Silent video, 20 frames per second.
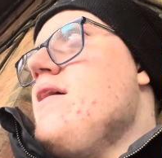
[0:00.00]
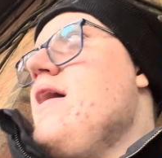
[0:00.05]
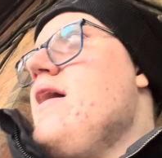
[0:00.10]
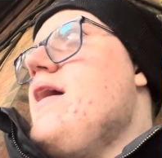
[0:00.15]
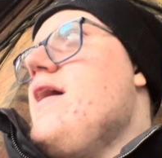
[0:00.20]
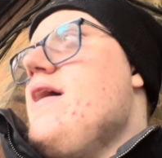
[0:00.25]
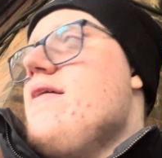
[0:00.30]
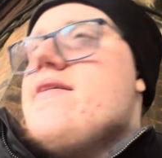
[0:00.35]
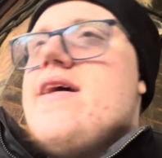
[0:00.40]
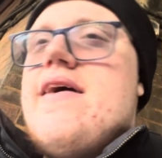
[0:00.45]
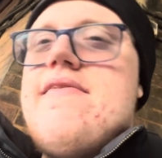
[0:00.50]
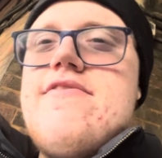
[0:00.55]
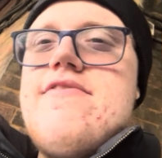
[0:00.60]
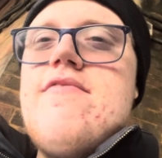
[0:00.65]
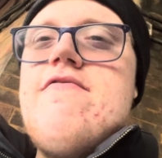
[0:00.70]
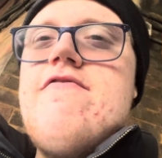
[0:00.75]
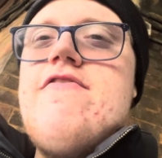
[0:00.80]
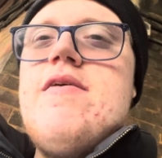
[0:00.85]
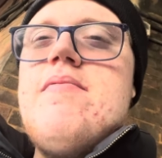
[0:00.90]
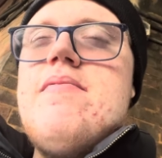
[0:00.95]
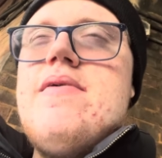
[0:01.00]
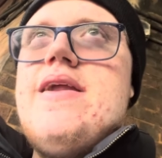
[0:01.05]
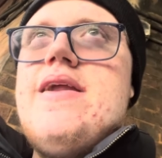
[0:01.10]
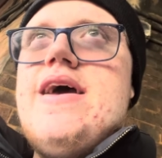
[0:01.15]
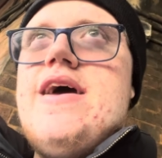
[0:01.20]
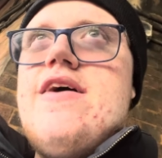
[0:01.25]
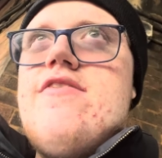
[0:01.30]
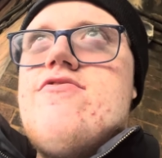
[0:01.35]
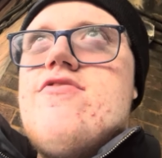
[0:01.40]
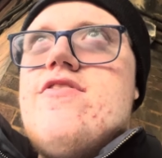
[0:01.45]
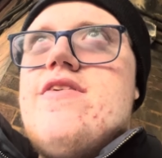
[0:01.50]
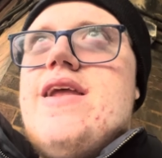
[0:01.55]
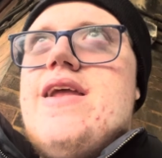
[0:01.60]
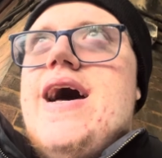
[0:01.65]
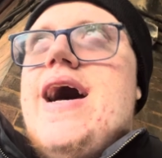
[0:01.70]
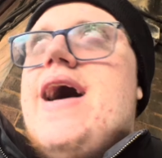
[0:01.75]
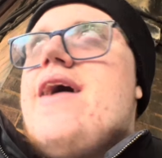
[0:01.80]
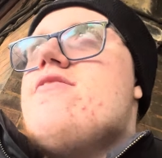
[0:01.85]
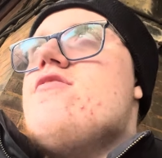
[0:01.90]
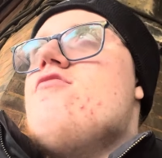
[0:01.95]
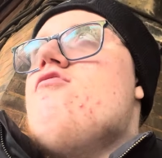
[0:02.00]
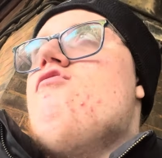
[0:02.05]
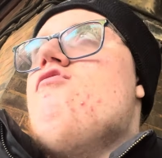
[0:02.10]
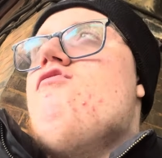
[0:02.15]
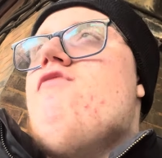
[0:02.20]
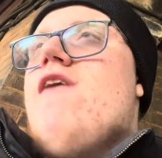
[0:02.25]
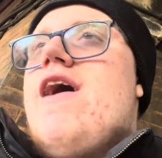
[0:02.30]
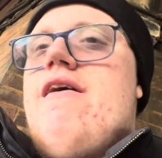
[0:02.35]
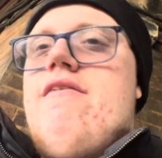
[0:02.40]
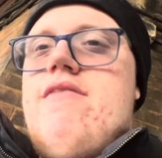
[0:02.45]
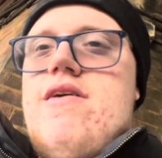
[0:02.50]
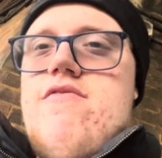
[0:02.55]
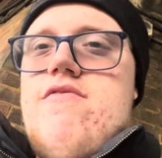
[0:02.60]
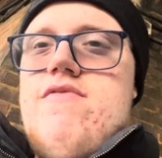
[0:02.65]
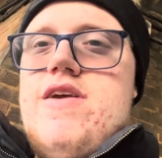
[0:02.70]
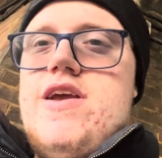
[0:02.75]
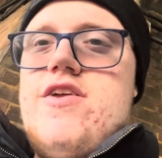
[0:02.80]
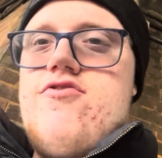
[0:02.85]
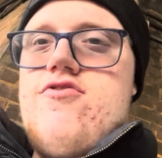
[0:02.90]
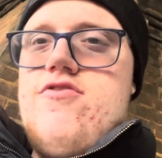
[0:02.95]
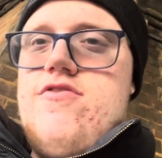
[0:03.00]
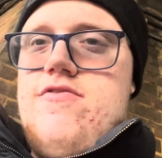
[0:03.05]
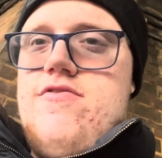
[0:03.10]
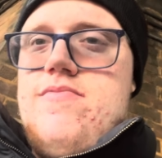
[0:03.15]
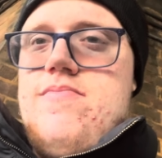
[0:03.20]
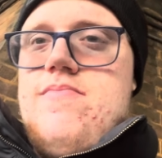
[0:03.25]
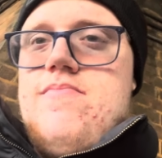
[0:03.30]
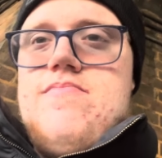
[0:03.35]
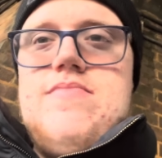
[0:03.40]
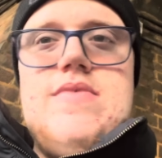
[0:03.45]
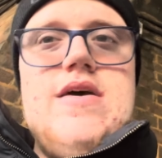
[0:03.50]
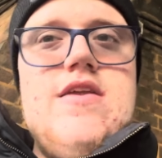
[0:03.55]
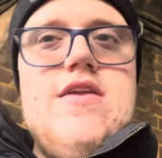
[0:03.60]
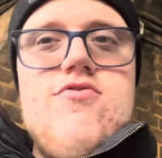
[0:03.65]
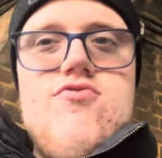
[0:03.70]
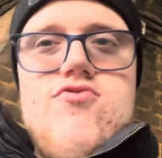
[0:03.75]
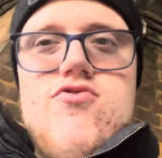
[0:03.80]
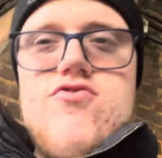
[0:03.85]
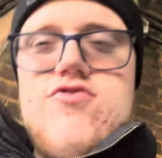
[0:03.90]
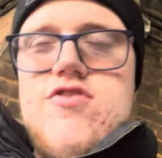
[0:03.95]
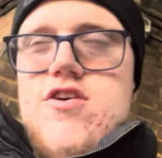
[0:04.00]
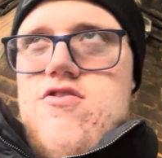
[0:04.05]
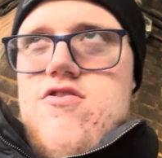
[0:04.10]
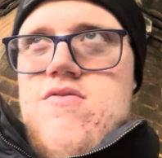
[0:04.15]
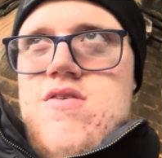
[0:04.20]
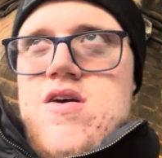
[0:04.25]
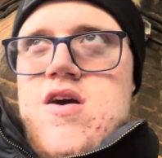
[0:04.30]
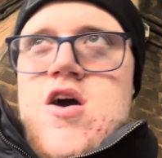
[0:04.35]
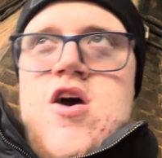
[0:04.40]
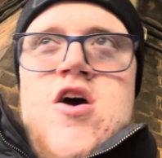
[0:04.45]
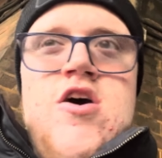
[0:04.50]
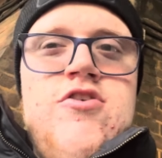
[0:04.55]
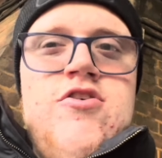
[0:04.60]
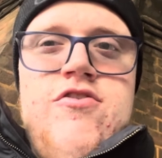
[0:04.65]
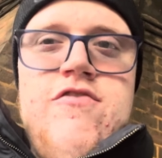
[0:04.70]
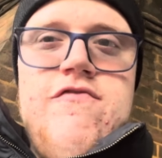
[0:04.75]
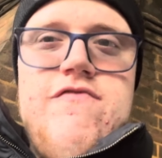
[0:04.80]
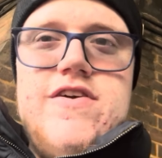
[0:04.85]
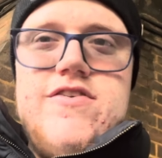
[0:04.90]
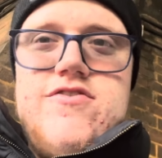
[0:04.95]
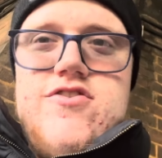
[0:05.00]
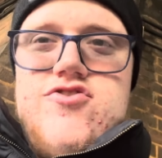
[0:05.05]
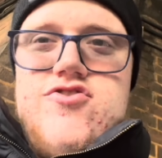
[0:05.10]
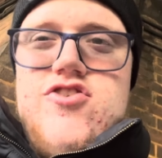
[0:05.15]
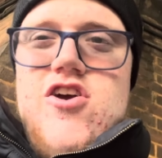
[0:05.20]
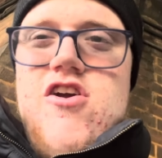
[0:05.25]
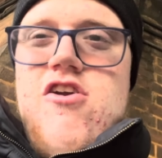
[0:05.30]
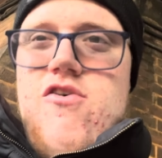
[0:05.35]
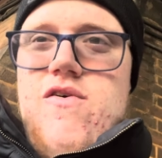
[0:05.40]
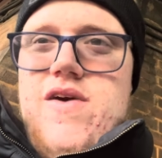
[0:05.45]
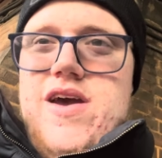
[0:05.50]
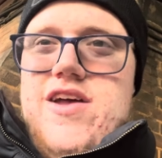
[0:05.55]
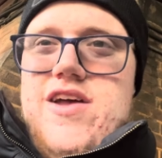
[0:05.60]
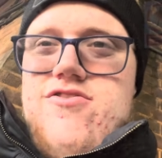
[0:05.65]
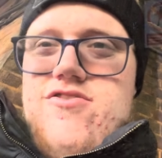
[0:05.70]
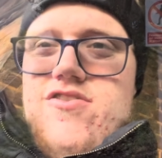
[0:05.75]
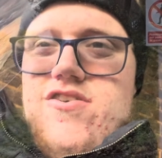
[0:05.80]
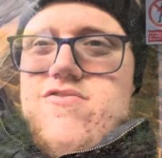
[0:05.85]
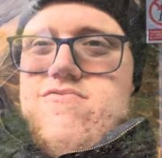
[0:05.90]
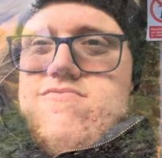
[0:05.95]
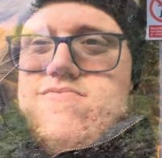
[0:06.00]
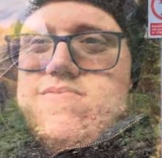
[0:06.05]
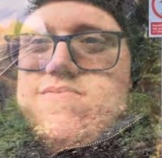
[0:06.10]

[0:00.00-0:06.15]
let's get some filming here done at Rowley Regis. And there's also something to show you here too.